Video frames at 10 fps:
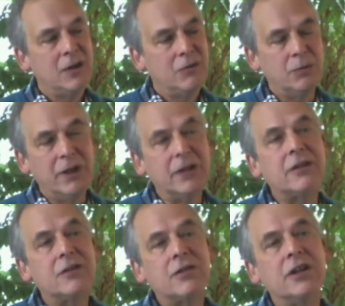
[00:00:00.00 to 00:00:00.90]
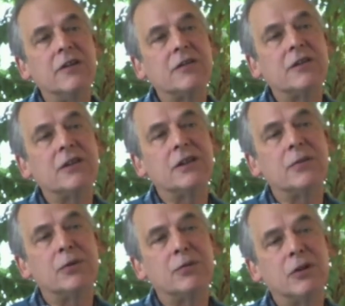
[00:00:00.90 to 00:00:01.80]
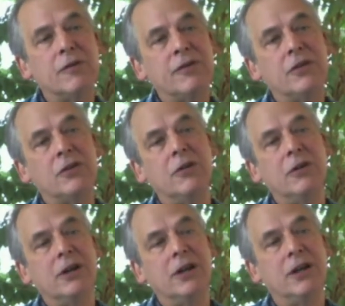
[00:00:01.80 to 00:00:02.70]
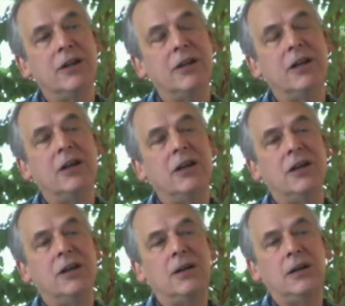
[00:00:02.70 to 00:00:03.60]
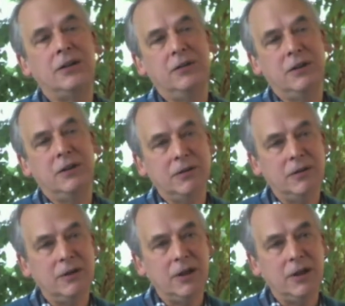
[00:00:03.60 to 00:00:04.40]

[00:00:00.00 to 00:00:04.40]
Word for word: will make the trade-offs clear. But what if you're going at it uh, on your own?